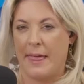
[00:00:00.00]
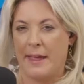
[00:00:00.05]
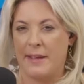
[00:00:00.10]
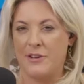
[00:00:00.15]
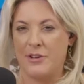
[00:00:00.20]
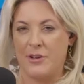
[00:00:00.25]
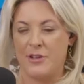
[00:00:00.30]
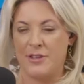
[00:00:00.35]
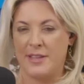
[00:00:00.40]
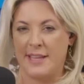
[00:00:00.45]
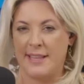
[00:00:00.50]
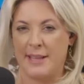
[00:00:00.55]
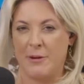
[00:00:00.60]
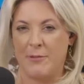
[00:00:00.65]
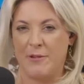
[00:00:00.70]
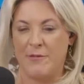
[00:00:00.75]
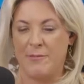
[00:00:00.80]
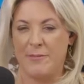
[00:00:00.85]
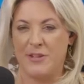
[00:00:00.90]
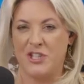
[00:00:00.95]
do you think that
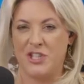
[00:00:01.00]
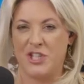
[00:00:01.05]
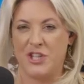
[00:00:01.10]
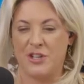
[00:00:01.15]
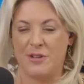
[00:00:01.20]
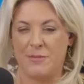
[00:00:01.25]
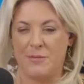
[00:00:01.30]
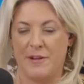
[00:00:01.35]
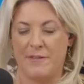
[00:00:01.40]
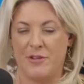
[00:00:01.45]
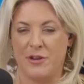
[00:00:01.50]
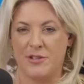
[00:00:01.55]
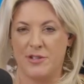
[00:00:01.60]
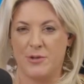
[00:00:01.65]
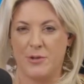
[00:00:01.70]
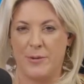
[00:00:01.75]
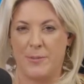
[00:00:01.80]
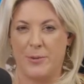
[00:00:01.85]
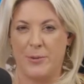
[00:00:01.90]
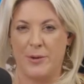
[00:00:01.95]
we've got
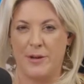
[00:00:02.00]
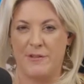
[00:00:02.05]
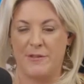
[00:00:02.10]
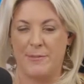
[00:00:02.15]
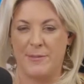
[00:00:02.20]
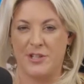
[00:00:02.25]
to a point of